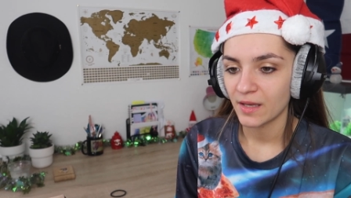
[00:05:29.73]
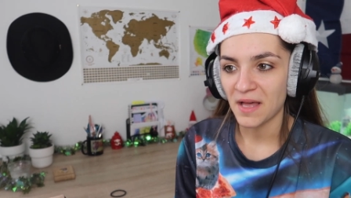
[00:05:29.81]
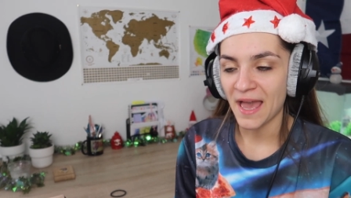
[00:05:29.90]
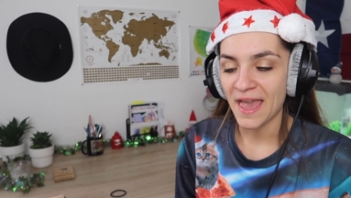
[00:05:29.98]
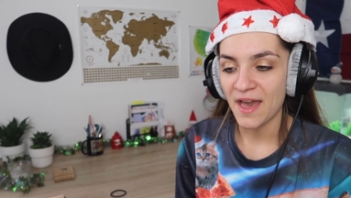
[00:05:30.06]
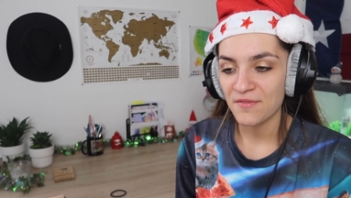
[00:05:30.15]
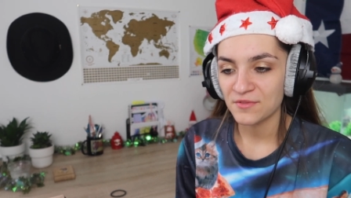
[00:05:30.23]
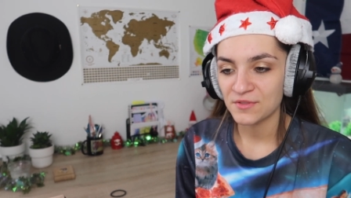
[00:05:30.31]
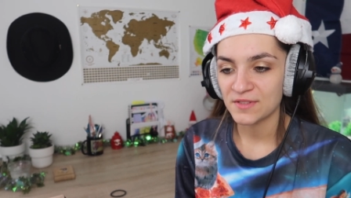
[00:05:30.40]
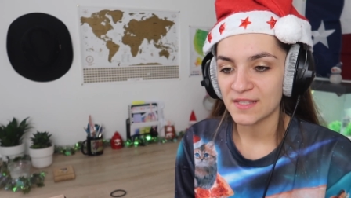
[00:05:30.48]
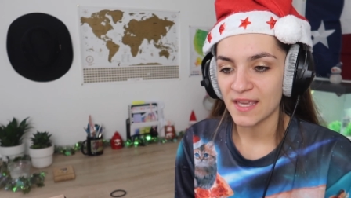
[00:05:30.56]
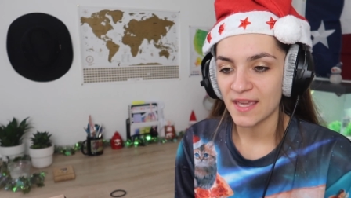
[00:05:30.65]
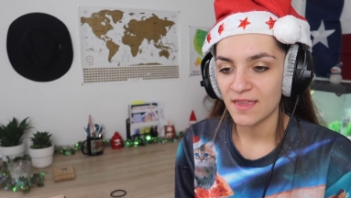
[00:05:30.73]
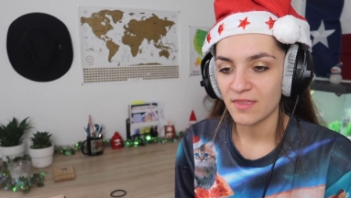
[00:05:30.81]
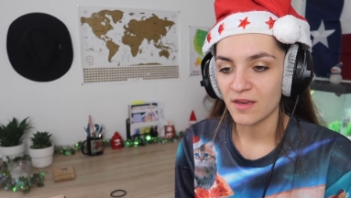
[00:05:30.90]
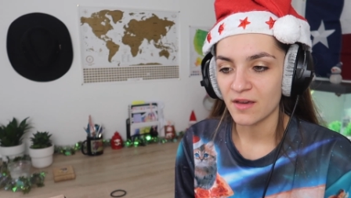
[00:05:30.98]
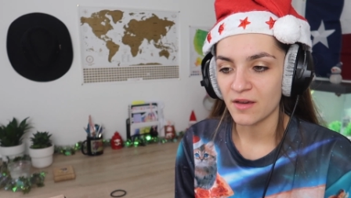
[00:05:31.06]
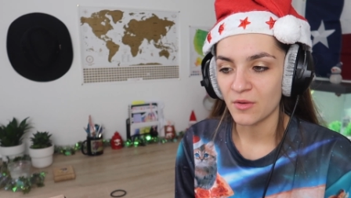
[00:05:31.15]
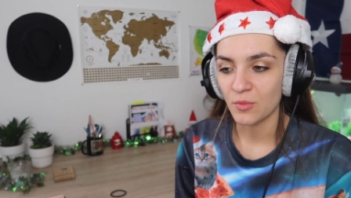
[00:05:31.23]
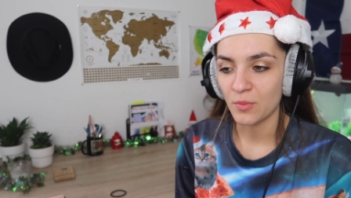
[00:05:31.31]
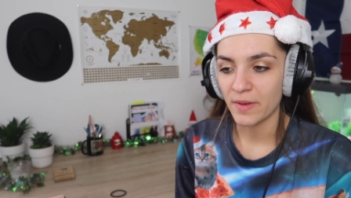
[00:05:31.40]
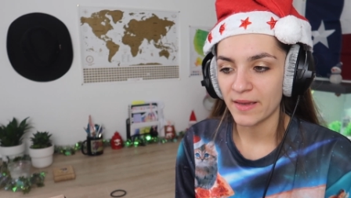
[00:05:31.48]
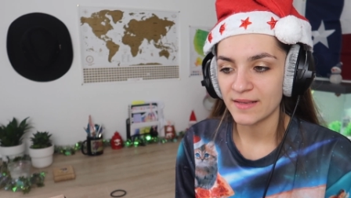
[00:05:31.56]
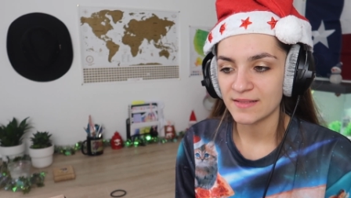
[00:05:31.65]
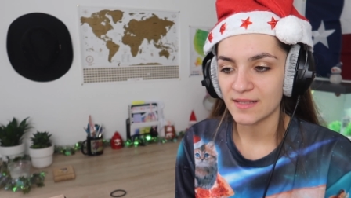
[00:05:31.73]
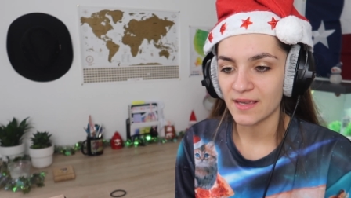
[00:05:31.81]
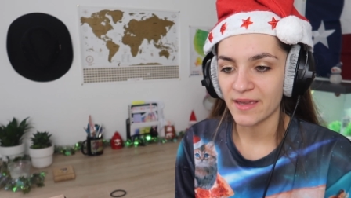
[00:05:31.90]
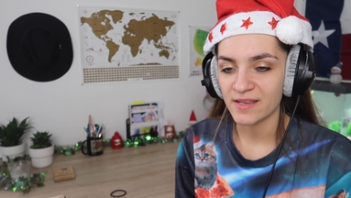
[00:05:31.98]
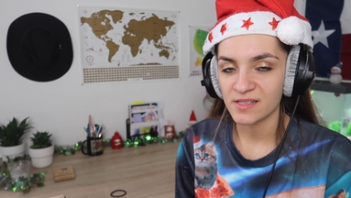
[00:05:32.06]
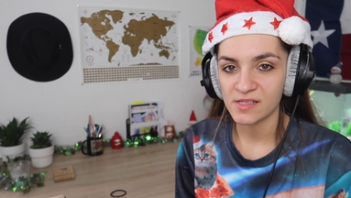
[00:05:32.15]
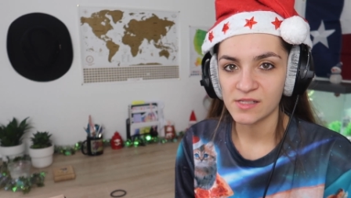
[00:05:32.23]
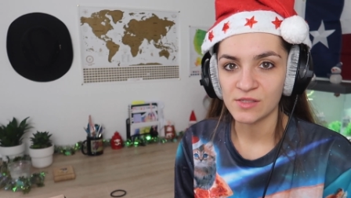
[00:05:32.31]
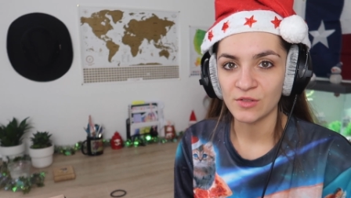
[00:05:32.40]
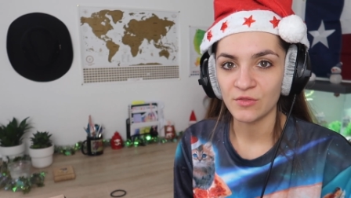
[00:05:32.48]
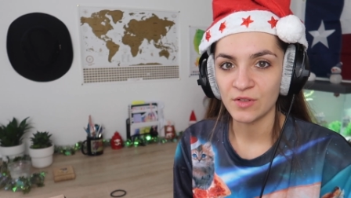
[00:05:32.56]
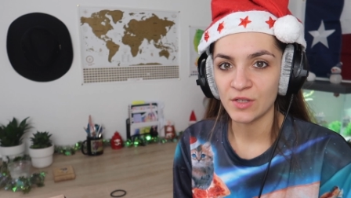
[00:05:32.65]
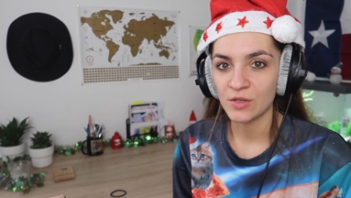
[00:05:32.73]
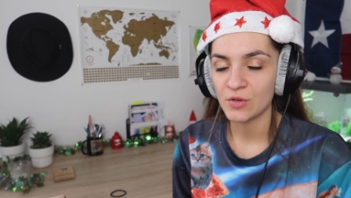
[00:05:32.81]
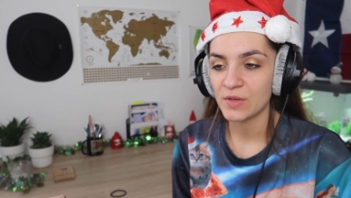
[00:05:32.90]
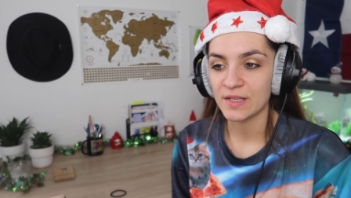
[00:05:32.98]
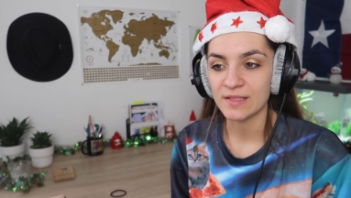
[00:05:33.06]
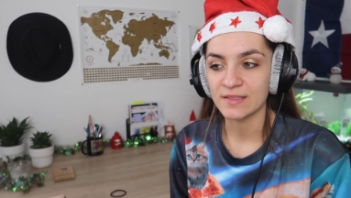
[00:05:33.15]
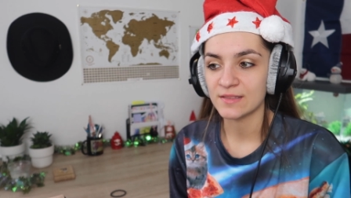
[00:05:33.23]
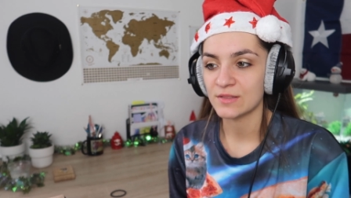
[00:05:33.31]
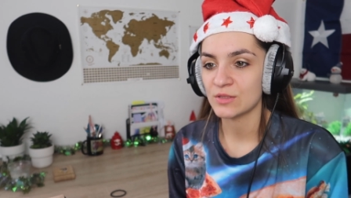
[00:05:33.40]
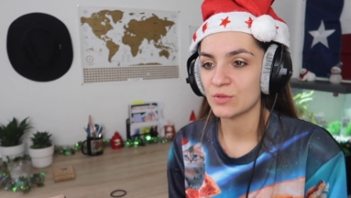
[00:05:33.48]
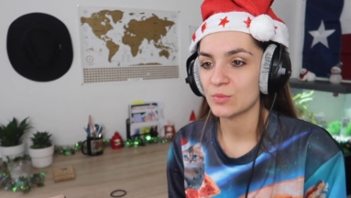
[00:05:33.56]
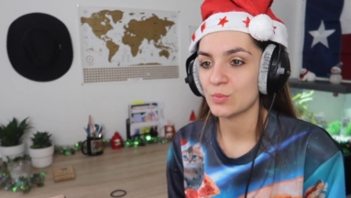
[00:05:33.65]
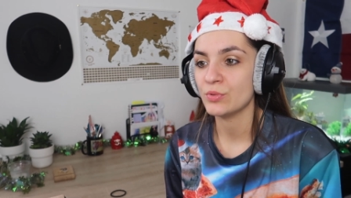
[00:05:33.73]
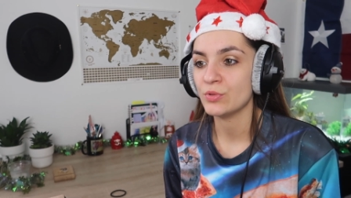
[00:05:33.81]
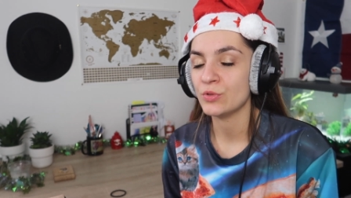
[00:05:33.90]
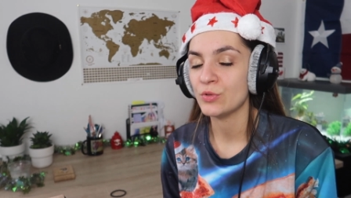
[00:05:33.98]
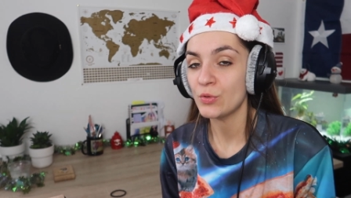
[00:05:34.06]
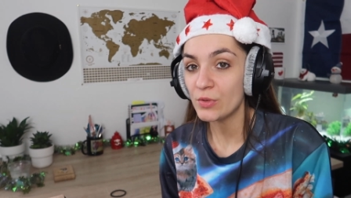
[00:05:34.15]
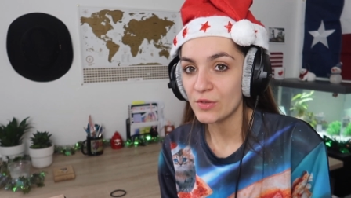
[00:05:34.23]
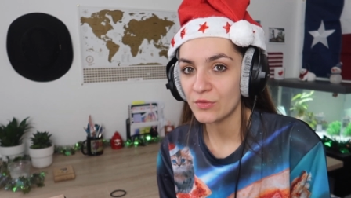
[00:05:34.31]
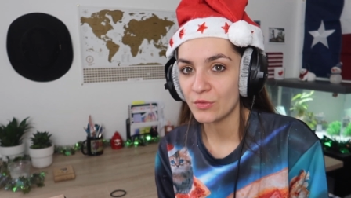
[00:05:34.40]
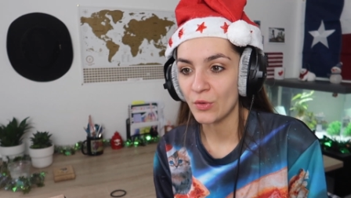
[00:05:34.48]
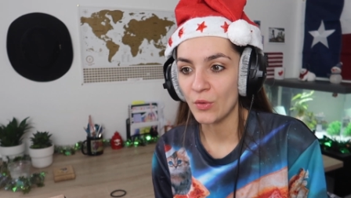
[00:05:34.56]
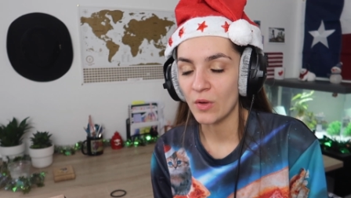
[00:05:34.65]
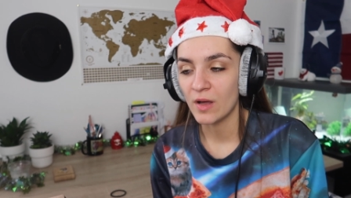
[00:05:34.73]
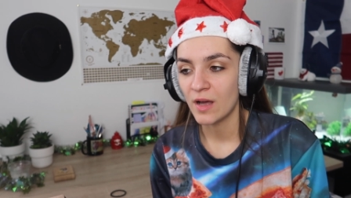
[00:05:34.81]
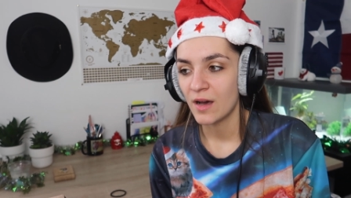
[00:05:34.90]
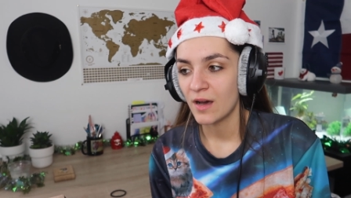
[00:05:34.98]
I have to say the way they edited the video is beautiful.